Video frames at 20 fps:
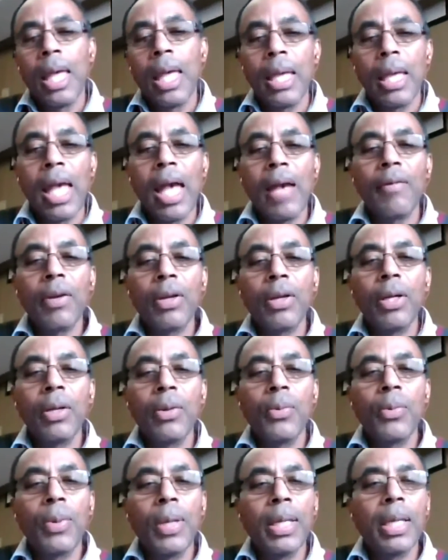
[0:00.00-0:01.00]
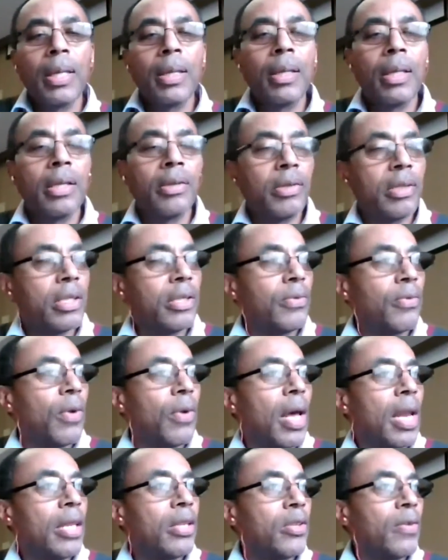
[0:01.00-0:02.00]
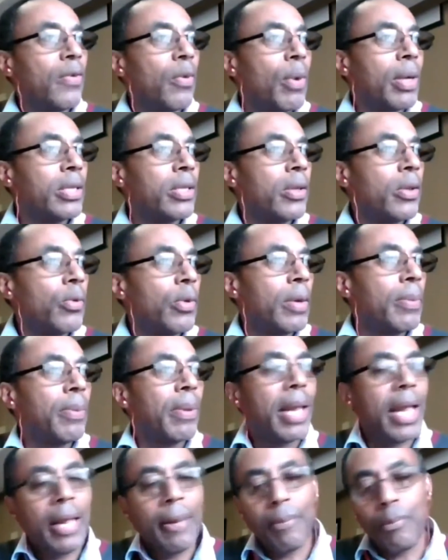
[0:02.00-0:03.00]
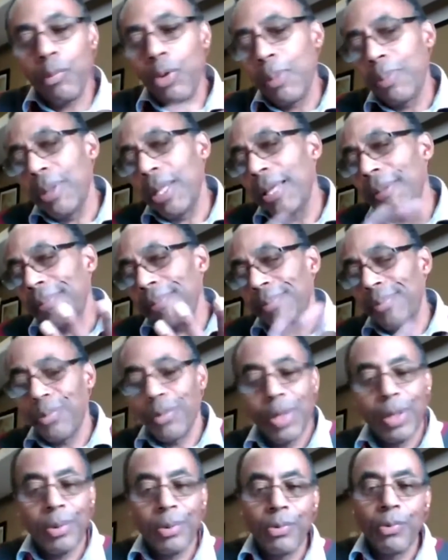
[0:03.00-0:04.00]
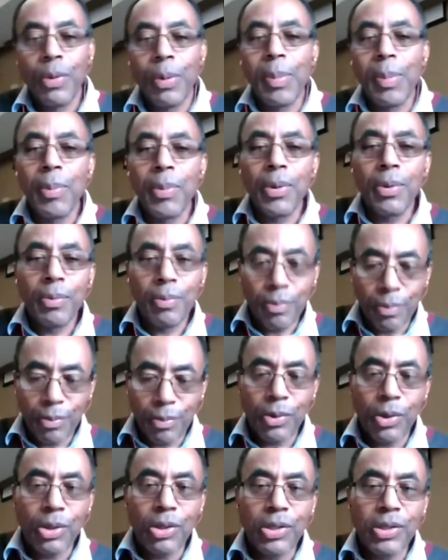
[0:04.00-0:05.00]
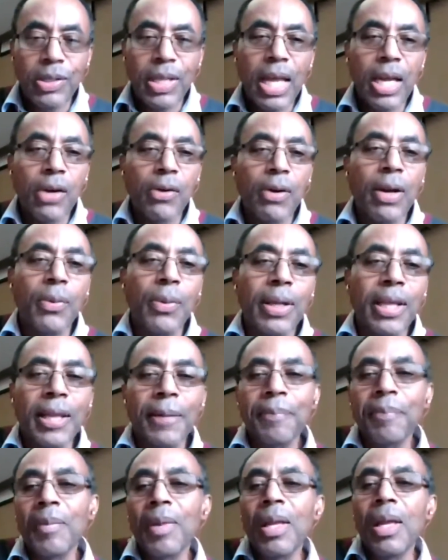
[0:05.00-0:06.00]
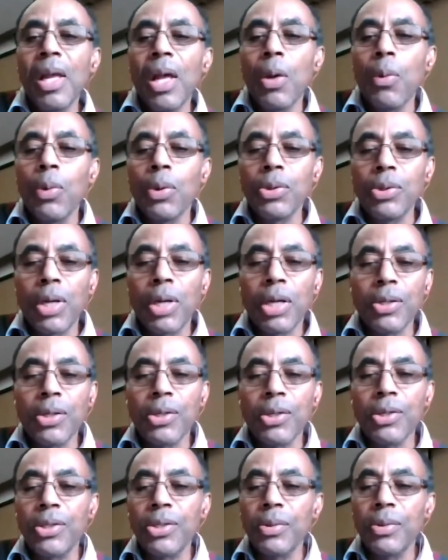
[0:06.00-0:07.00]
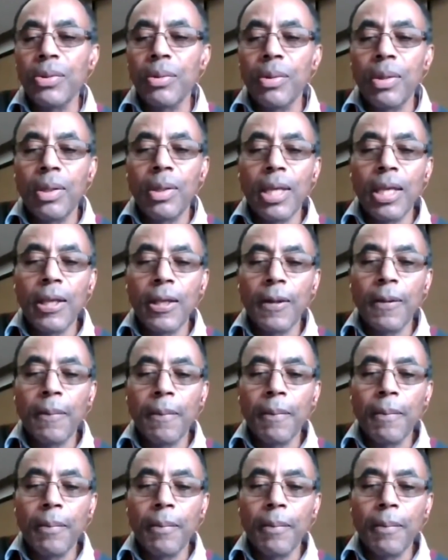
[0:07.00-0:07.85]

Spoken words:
Hey, have a good weekend. This is Friday, so if you're watching the replay, well, remember, you just had a great weekend. We'll talk to you soon, and thank you.